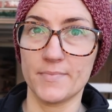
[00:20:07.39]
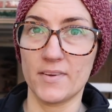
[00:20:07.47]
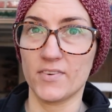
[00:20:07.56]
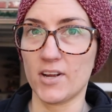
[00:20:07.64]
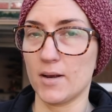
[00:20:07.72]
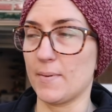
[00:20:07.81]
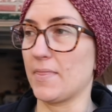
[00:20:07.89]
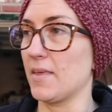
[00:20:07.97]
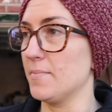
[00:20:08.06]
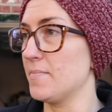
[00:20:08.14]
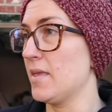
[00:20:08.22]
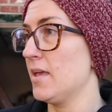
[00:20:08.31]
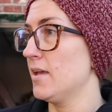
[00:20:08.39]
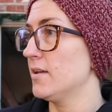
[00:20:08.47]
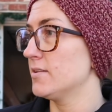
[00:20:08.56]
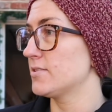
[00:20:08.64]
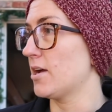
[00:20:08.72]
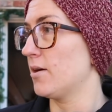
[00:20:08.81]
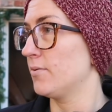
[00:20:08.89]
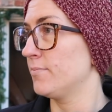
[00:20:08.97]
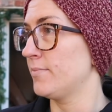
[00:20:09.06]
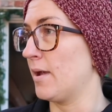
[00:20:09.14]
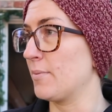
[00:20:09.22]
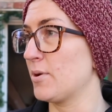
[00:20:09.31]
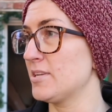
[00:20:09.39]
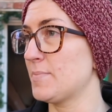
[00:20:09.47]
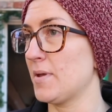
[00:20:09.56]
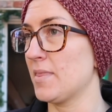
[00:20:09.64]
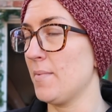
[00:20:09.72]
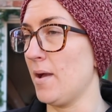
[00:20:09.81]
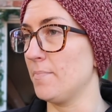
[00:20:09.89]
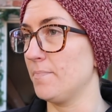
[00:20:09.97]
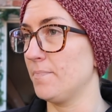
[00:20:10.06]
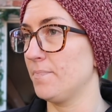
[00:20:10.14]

I forgot about them. So now I'm going to put them up.